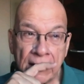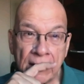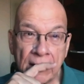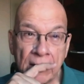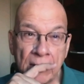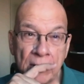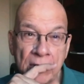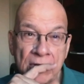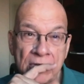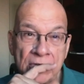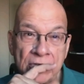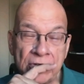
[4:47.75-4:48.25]

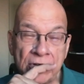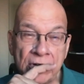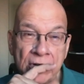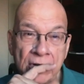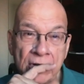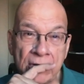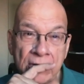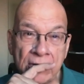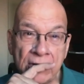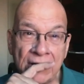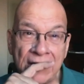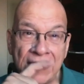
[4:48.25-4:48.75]

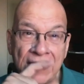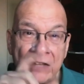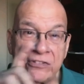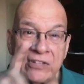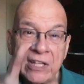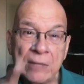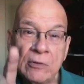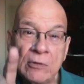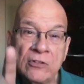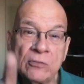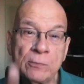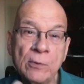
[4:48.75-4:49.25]
the
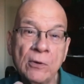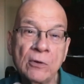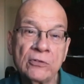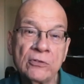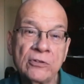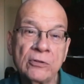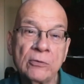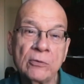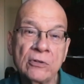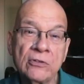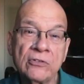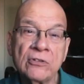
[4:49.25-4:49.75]
last time he
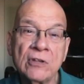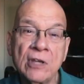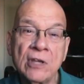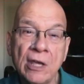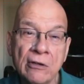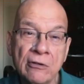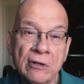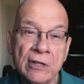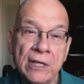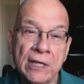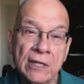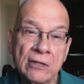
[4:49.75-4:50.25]
spoke to his
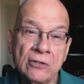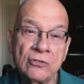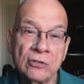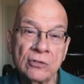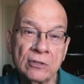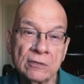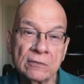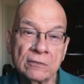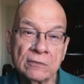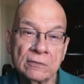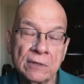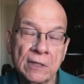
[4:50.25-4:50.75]

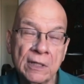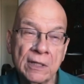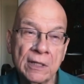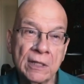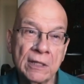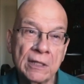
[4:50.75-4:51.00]
congregation,